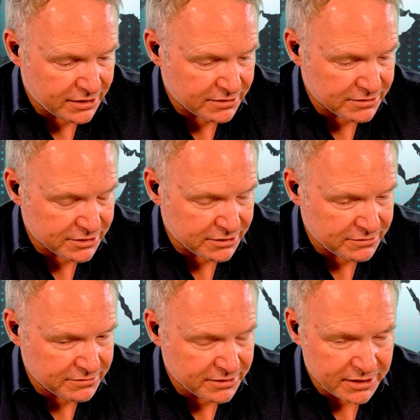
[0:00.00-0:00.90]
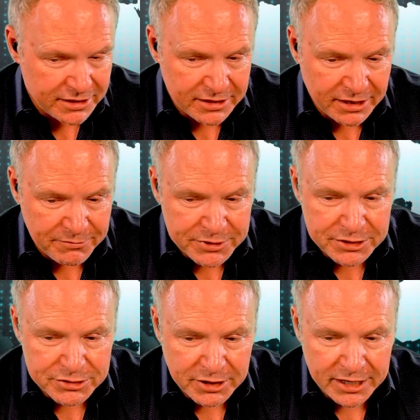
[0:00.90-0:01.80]
So I want you
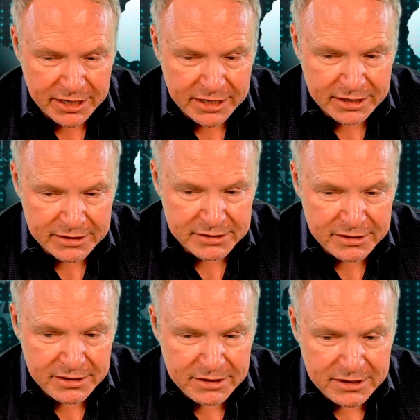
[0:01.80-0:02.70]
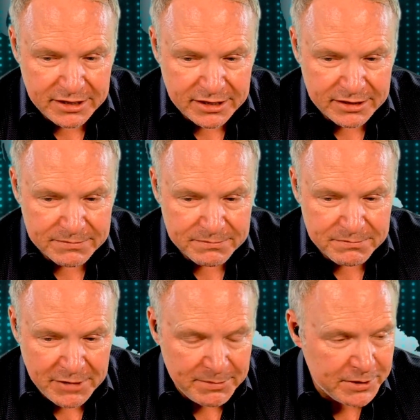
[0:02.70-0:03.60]
to try again.
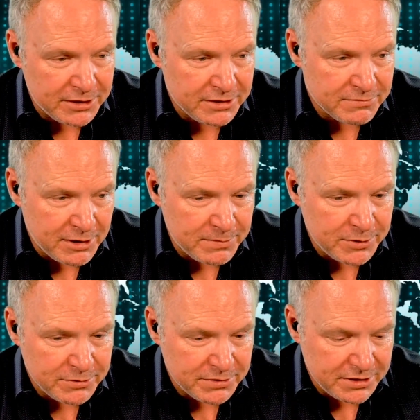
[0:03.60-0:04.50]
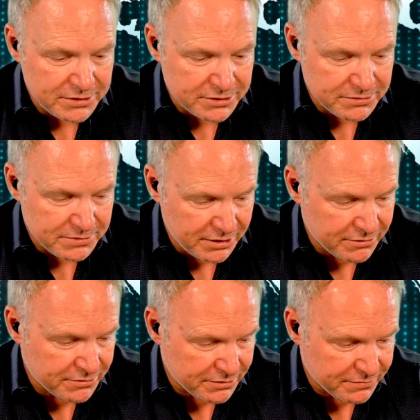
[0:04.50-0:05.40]
Maybe you need to
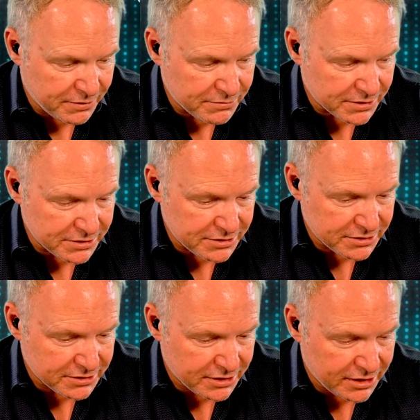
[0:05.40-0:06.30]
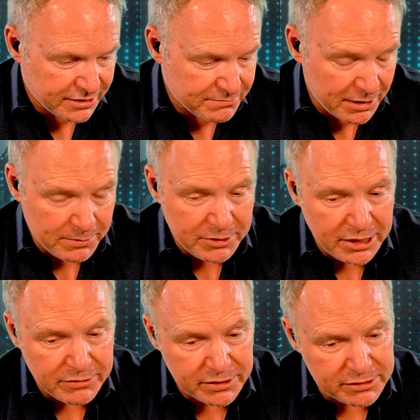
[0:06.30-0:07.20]
narrow your focus. Maybe you need
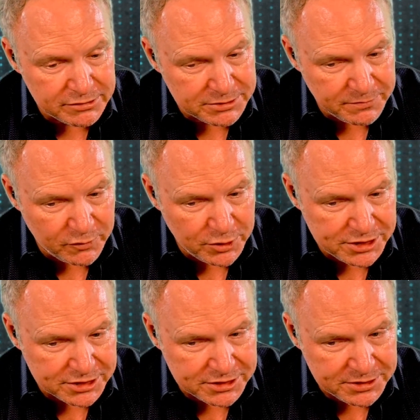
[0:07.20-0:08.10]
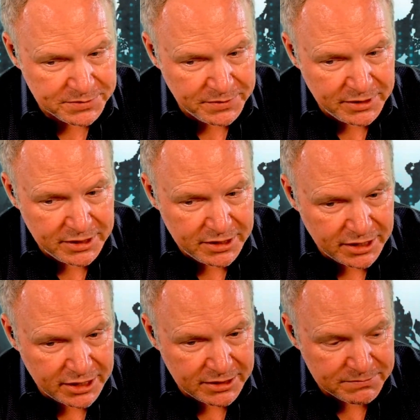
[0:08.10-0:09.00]
to include some voices.
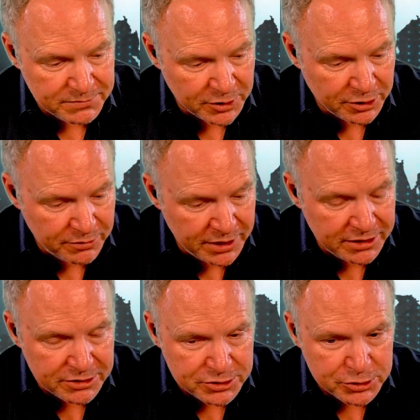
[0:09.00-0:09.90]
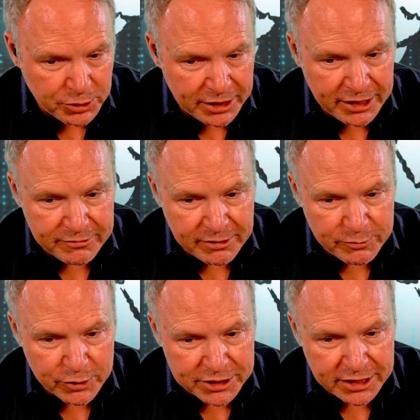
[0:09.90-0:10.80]
But go ahead and try that one
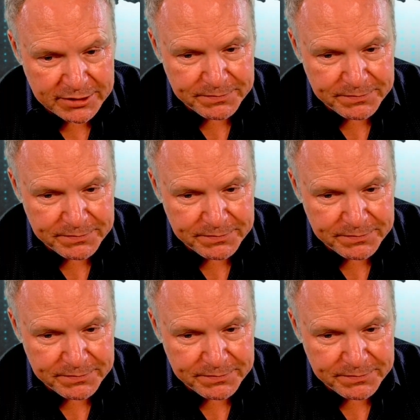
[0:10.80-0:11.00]
more time.